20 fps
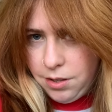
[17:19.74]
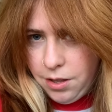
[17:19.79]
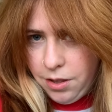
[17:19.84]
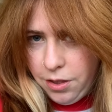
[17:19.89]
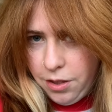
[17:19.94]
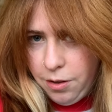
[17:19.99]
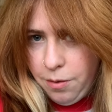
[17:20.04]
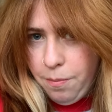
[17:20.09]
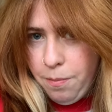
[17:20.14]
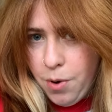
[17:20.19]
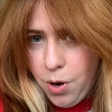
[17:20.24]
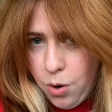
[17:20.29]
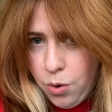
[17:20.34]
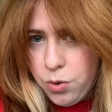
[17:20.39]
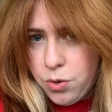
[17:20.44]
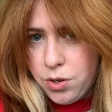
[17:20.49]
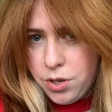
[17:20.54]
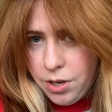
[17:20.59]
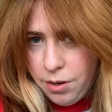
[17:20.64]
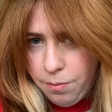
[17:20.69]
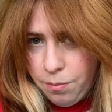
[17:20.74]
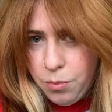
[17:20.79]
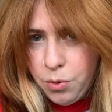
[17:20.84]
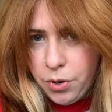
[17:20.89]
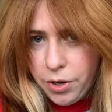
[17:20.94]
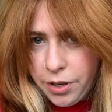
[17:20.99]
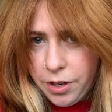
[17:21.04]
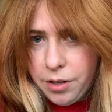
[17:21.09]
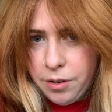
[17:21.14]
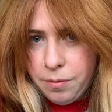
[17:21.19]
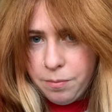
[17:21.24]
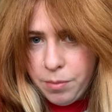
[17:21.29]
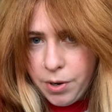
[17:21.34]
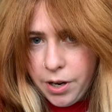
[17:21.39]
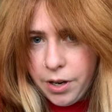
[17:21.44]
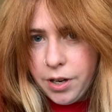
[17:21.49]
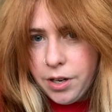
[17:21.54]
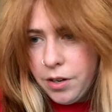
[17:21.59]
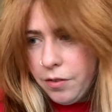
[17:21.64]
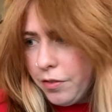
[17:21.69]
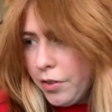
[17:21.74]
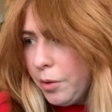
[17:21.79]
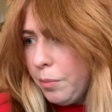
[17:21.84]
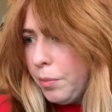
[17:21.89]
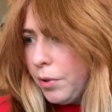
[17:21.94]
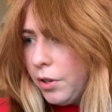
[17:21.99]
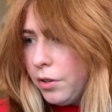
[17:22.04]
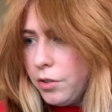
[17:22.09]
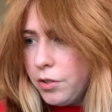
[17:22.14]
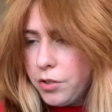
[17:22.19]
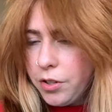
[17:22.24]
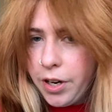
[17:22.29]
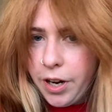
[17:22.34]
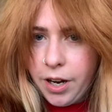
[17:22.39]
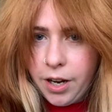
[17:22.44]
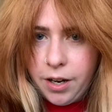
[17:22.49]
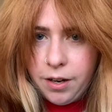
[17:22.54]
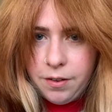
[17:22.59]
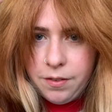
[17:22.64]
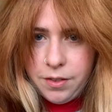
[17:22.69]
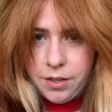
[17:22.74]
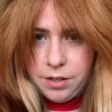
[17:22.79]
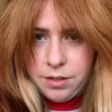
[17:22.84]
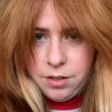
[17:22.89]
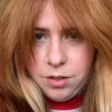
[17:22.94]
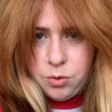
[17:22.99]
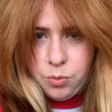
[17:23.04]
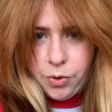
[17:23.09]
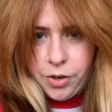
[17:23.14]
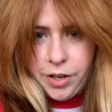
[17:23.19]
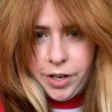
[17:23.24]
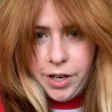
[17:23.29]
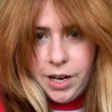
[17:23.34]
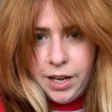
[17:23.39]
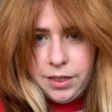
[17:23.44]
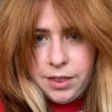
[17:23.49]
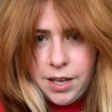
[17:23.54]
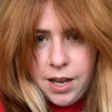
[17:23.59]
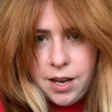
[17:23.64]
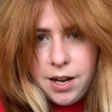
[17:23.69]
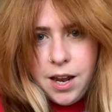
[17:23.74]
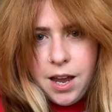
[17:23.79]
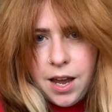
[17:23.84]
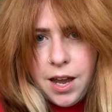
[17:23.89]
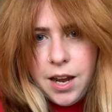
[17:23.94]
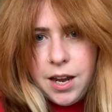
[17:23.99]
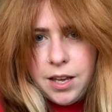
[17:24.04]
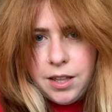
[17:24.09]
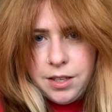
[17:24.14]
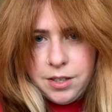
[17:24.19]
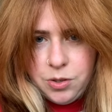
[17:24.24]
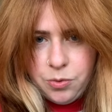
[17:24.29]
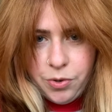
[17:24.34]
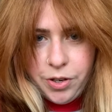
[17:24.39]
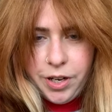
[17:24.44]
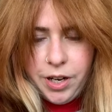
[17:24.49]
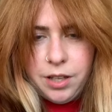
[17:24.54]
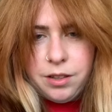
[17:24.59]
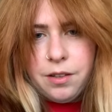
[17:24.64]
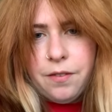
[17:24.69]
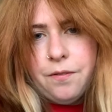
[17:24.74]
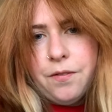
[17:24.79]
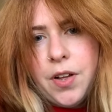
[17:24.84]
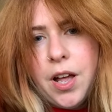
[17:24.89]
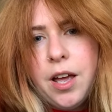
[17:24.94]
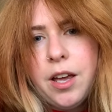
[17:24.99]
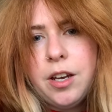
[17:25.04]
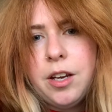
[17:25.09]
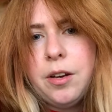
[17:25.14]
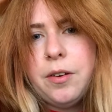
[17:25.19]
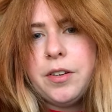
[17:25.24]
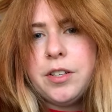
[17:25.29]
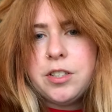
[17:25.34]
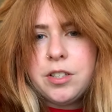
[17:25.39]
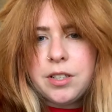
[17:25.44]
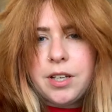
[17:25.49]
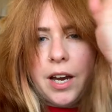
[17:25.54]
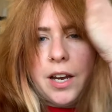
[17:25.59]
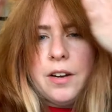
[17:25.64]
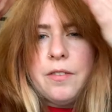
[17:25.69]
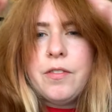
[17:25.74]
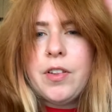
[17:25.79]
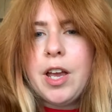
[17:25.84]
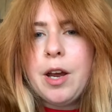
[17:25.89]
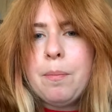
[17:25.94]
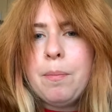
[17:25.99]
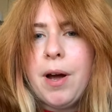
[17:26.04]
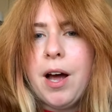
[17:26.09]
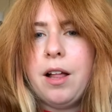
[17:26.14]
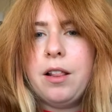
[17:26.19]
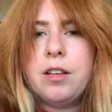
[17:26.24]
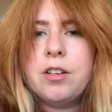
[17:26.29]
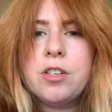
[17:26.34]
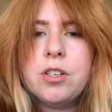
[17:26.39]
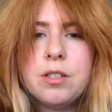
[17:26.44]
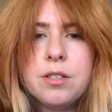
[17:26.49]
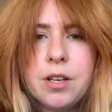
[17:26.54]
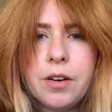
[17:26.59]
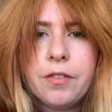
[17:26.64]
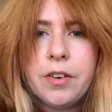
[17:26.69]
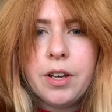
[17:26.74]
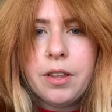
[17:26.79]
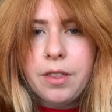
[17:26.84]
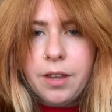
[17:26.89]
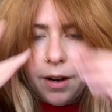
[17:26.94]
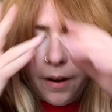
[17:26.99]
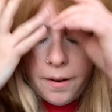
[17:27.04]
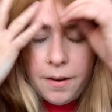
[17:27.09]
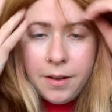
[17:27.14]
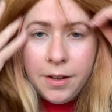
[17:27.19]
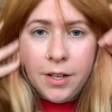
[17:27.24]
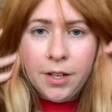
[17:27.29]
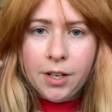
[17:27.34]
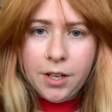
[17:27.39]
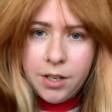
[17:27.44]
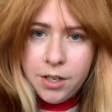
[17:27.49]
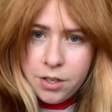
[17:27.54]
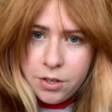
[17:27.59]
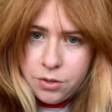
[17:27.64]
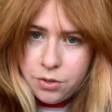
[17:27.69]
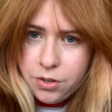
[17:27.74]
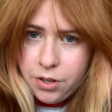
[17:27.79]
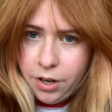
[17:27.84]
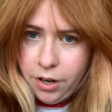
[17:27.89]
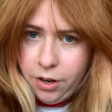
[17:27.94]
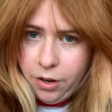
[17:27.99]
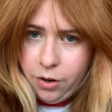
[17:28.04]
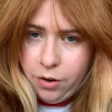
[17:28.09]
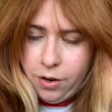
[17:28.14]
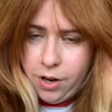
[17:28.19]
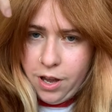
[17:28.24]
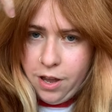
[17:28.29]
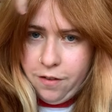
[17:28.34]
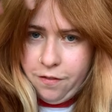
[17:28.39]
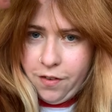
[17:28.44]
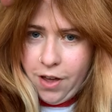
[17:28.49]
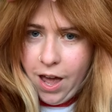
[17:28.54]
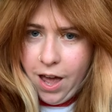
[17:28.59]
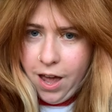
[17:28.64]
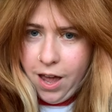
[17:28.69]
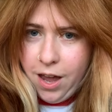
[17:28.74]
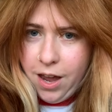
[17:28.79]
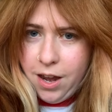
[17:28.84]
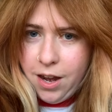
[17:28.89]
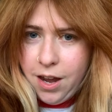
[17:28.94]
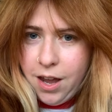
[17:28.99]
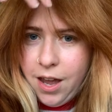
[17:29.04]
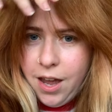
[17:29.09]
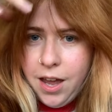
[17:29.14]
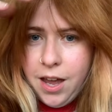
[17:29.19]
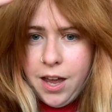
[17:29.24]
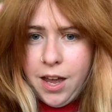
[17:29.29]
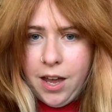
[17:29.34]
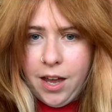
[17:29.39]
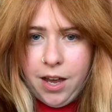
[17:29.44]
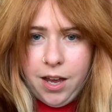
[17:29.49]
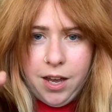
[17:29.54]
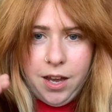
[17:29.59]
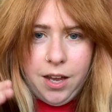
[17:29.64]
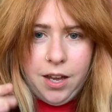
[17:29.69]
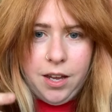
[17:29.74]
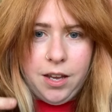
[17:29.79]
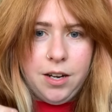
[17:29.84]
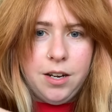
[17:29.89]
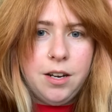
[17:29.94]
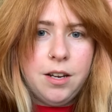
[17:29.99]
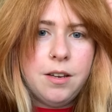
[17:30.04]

the most important part of your blow dry. This is where you get that height, this is where you get the volume, just kind of like polishes everything. So if I